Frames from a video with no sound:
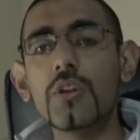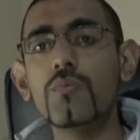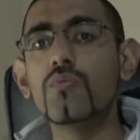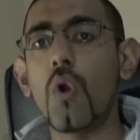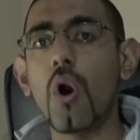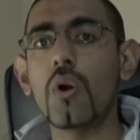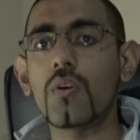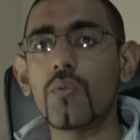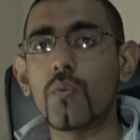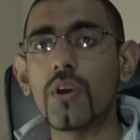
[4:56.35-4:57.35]

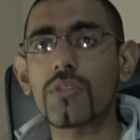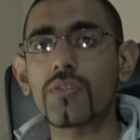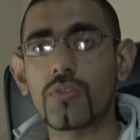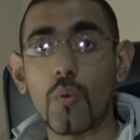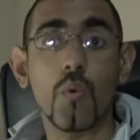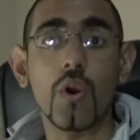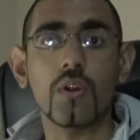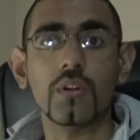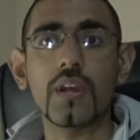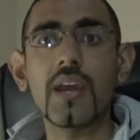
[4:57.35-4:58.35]
wrong with the
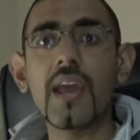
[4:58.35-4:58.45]
world,